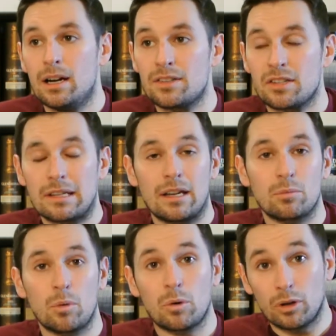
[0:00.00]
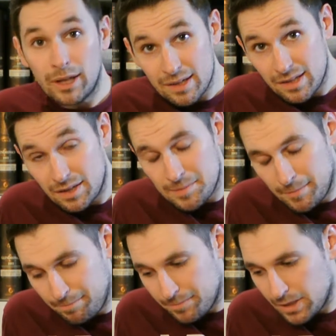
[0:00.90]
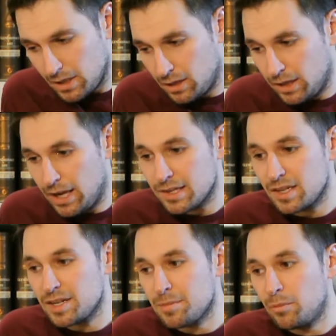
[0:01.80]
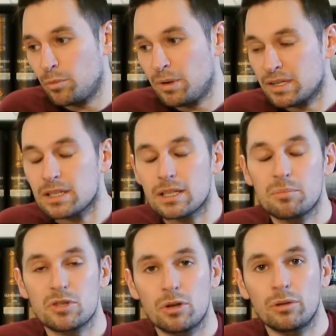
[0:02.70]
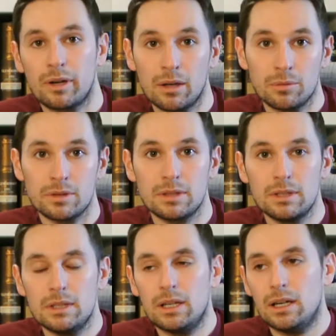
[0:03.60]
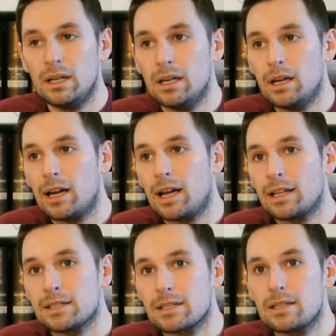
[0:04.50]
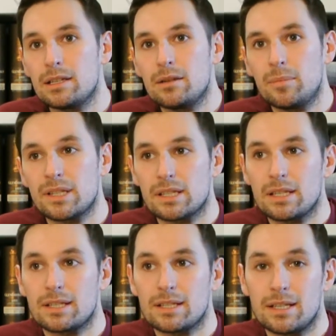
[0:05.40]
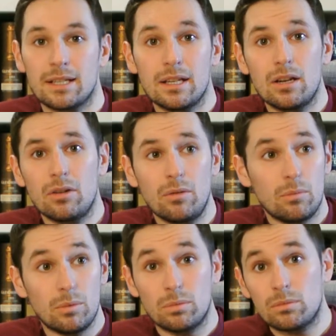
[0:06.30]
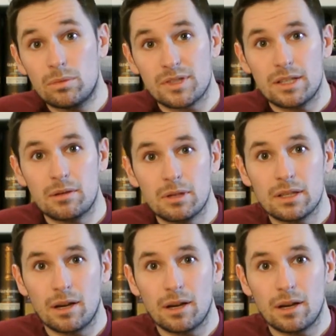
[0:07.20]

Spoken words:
So they had what were called excisemen, and excisemen would basically patrol around and basically see, whoa, what's he doing?